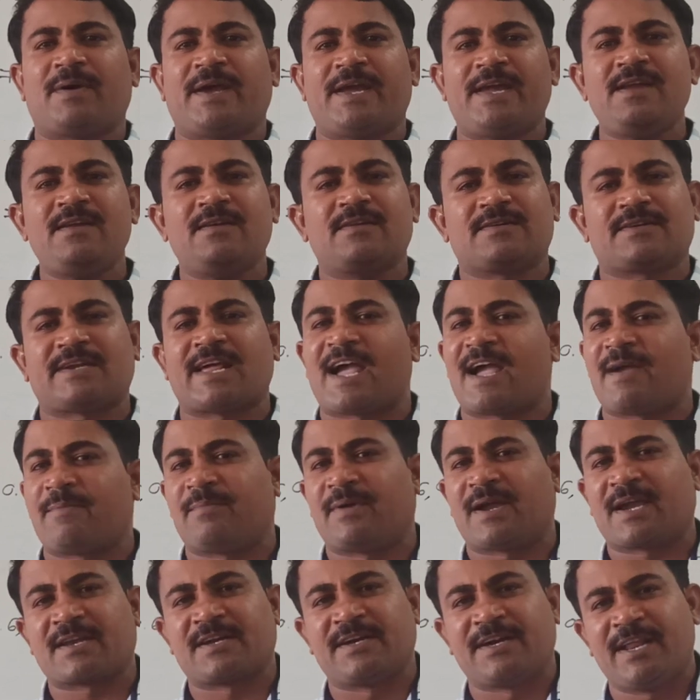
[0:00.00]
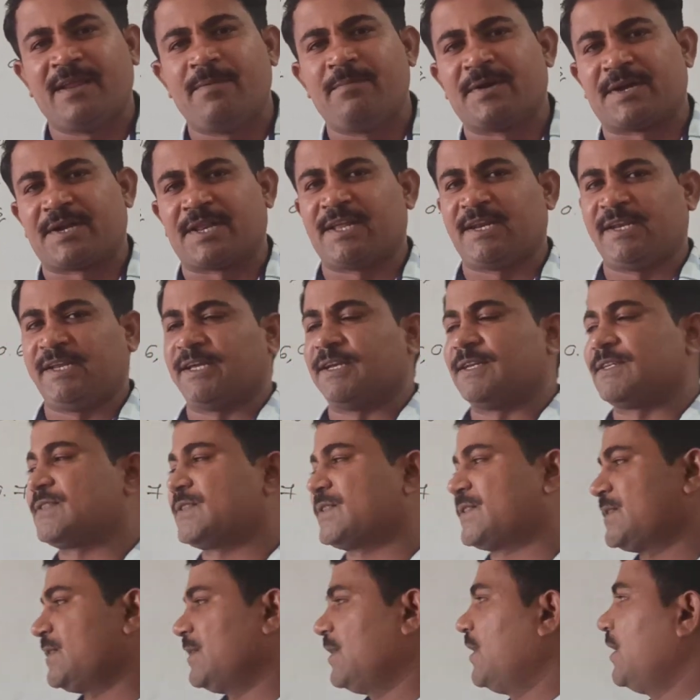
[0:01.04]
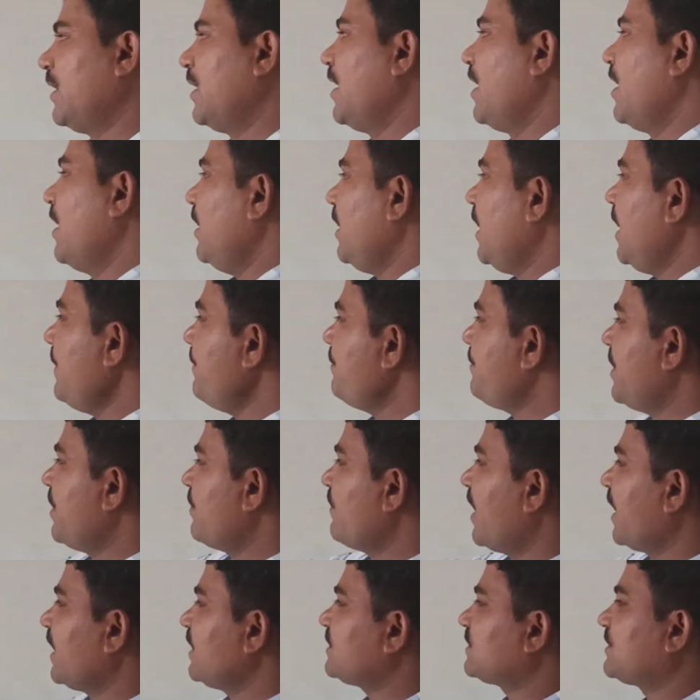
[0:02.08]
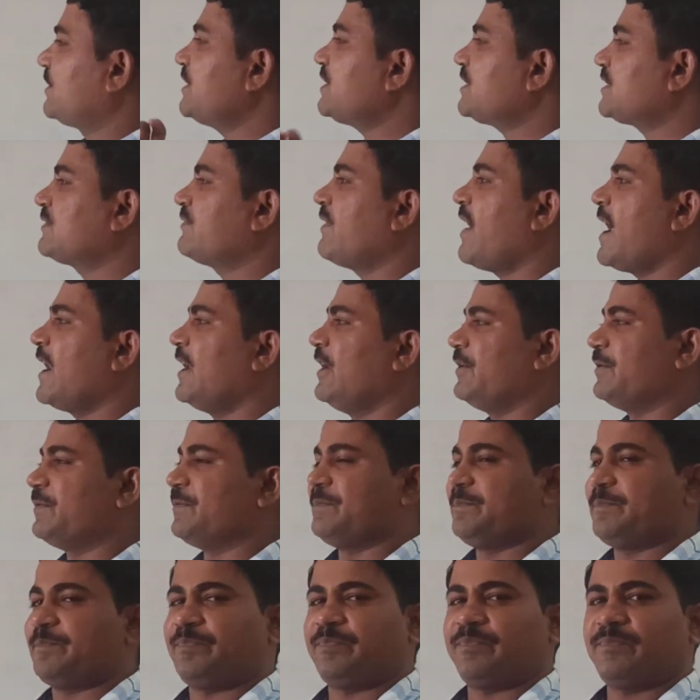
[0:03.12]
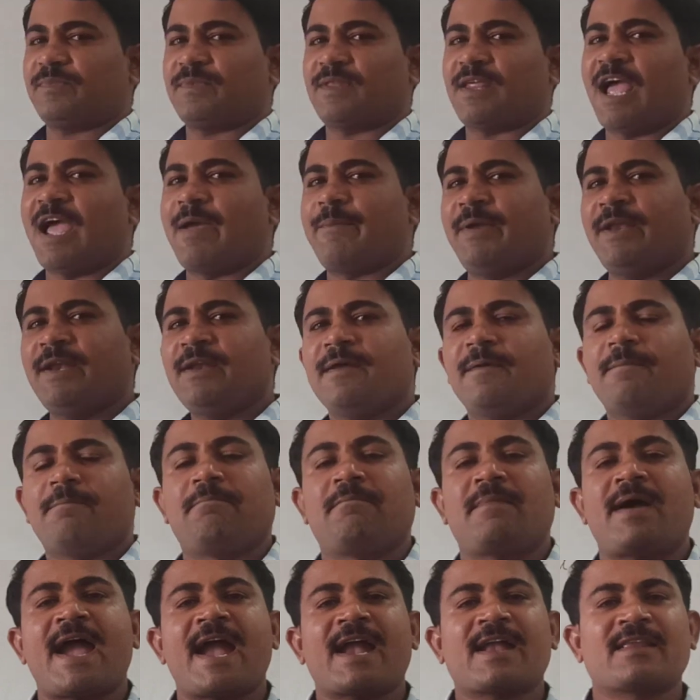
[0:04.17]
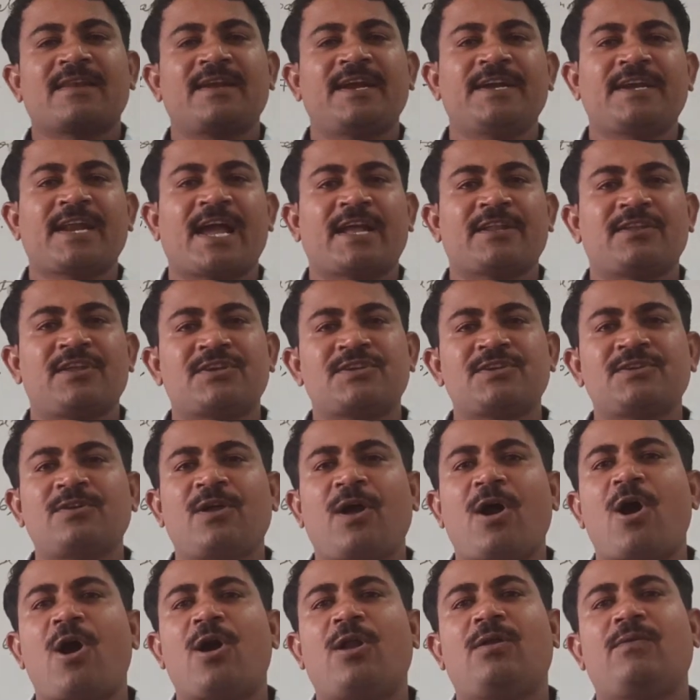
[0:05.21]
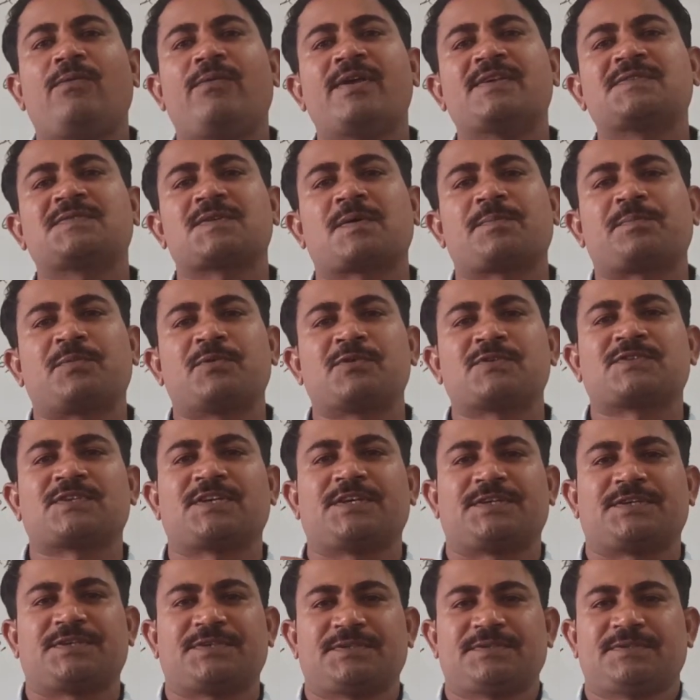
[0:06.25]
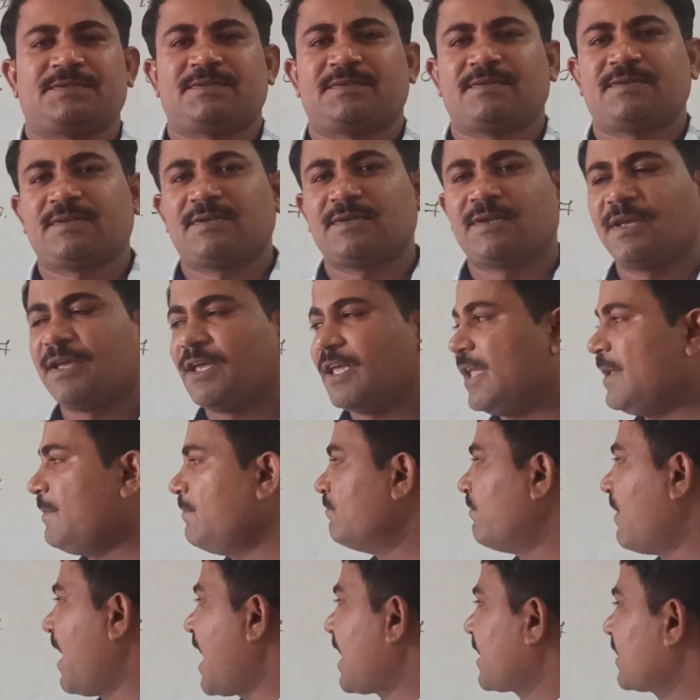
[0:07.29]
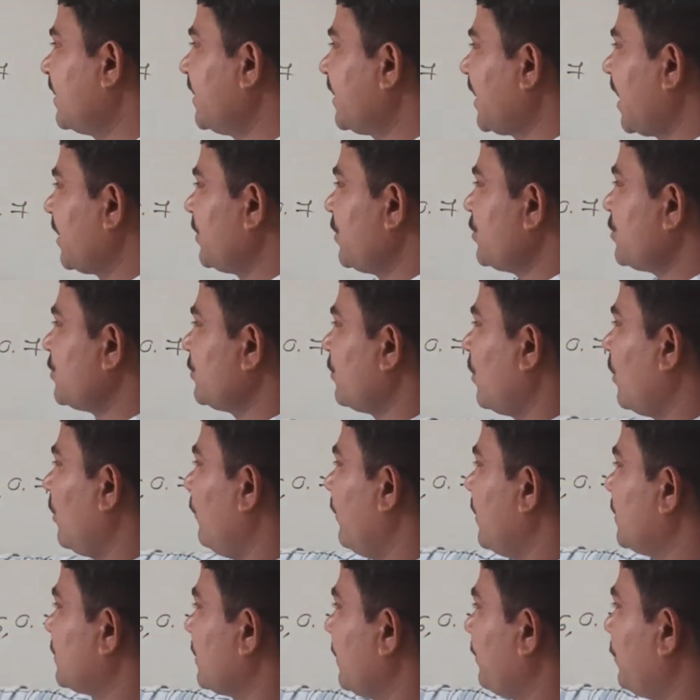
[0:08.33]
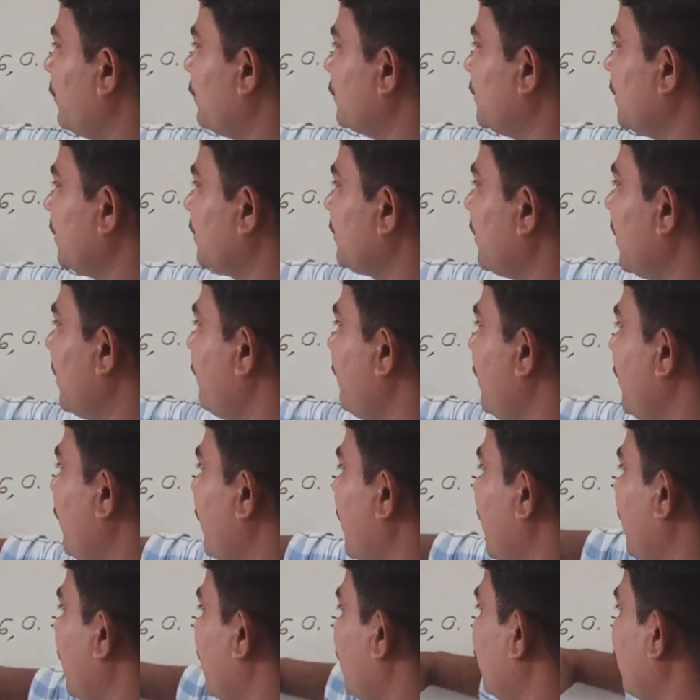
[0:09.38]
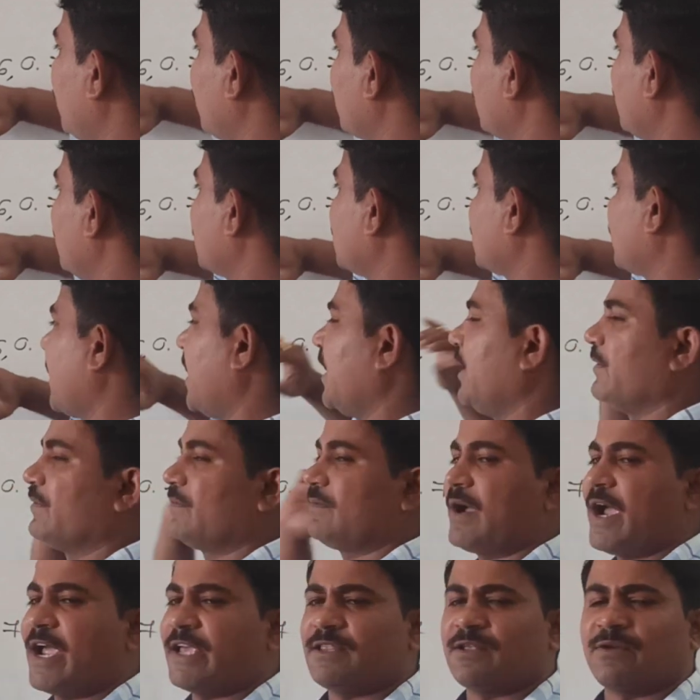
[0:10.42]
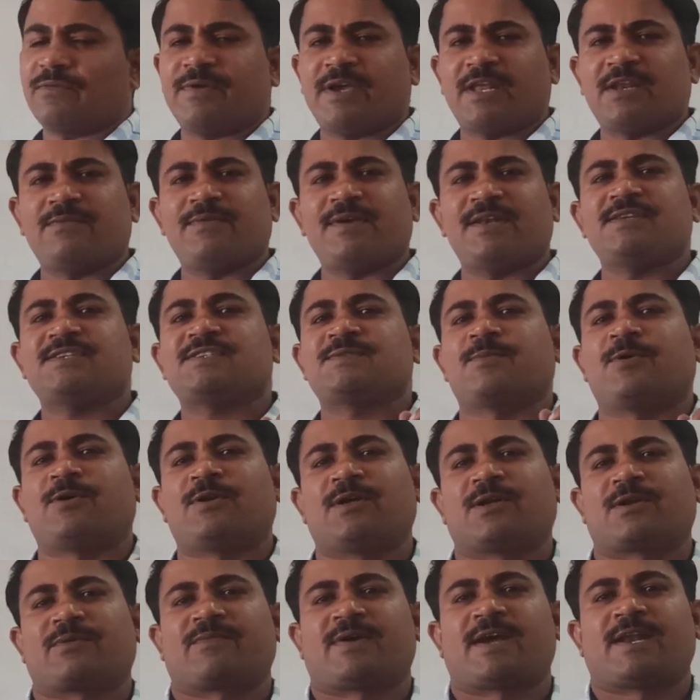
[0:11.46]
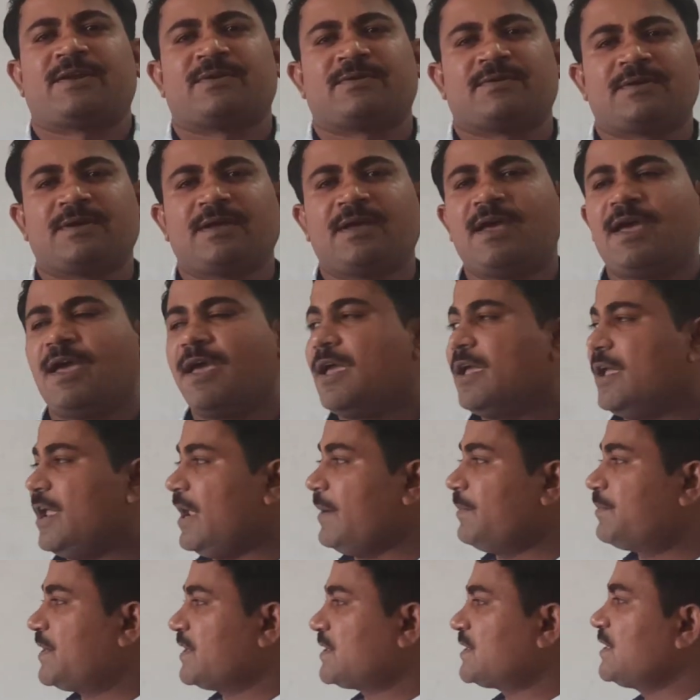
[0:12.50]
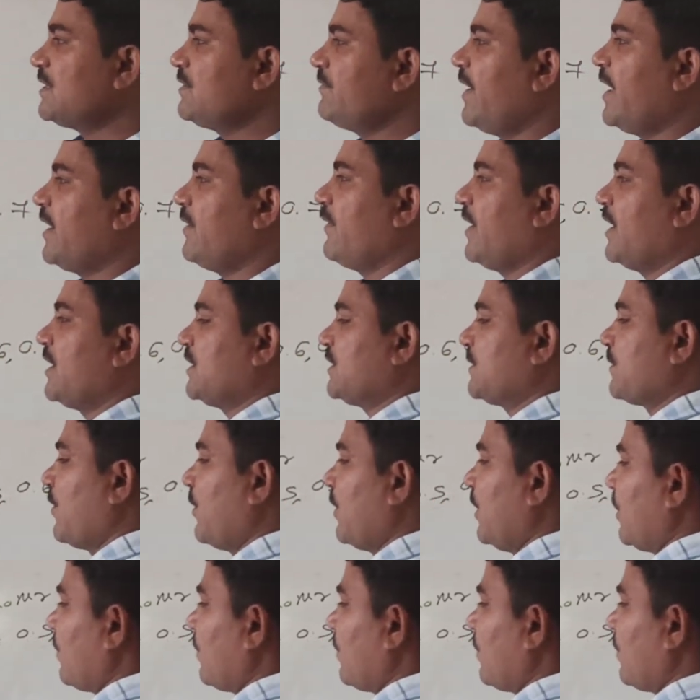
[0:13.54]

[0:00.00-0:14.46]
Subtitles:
by diamagnetic materials. If mu r is this value, I mean magnetization always opposite. If magnetization always opposite, then mu r equal to this value, either very, very smaller value. If this is very, very smaller